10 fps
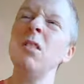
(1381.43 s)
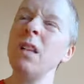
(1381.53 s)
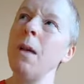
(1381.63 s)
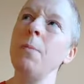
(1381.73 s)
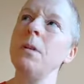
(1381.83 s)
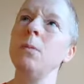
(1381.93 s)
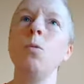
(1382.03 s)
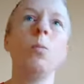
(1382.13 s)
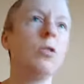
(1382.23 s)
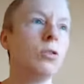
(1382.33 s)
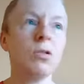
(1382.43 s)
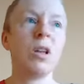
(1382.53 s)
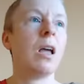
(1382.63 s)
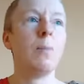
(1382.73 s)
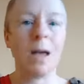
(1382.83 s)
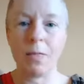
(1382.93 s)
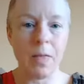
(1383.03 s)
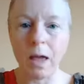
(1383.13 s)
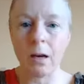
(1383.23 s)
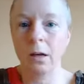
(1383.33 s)
happens and what would you say about
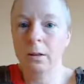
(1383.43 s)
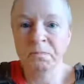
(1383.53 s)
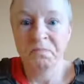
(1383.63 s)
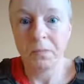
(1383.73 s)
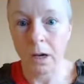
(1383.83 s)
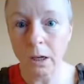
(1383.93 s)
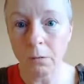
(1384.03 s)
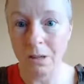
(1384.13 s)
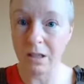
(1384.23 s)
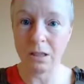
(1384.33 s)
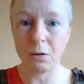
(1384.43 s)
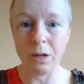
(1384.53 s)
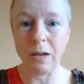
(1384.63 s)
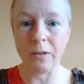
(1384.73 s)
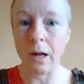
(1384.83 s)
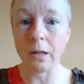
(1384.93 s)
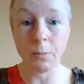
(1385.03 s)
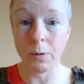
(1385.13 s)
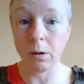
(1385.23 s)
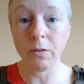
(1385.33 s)
that? I don't necessarily have an
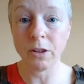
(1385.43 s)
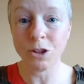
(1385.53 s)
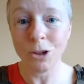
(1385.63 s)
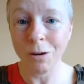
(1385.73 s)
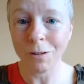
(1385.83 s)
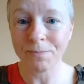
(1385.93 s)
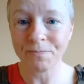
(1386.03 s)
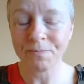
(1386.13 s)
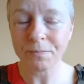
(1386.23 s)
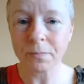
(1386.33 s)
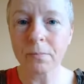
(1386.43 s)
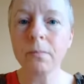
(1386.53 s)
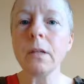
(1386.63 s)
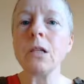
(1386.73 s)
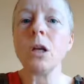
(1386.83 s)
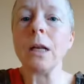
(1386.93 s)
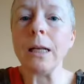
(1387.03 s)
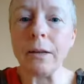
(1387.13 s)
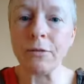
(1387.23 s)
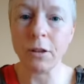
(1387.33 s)
answer, but I'll give it a shot. So I'd
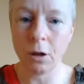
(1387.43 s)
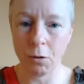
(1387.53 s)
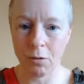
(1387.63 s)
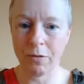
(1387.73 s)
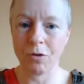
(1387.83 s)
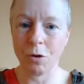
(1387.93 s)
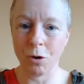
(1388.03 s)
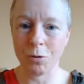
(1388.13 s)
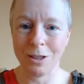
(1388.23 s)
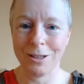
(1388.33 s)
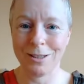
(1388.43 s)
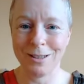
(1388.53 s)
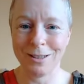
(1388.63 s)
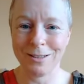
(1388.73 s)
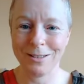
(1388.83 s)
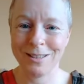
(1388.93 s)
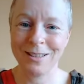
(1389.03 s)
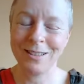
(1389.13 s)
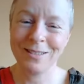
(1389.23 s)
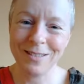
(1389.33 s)
love to know if you've got questions.
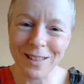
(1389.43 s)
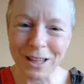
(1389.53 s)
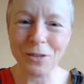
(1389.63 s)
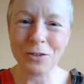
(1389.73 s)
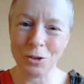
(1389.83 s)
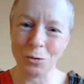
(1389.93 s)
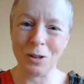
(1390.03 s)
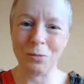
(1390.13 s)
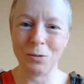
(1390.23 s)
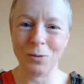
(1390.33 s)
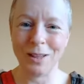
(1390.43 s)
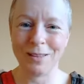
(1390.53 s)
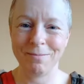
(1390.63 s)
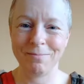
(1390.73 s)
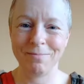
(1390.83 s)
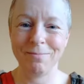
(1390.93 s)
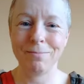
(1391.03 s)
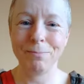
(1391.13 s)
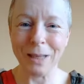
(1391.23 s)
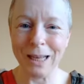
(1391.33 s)
Thank you for joining with me.
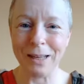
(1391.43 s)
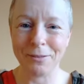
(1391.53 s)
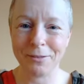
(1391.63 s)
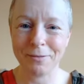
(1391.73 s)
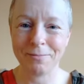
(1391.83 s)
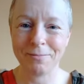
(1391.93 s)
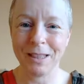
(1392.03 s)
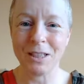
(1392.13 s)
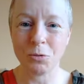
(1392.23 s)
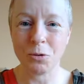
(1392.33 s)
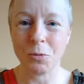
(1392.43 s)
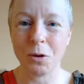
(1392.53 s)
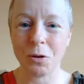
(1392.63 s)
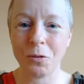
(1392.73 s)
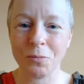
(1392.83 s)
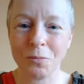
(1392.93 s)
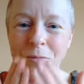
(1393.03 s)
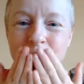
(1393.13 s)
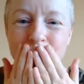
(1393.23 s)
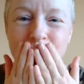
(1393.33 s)
Big love. Until tomorrow.
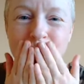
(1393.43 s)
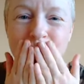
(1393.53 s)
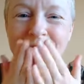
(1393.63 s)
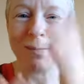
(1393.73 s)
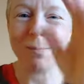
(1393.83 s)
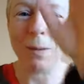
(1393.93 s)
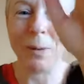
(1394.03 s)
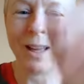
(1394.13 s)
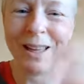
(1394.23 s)
Bye-bye.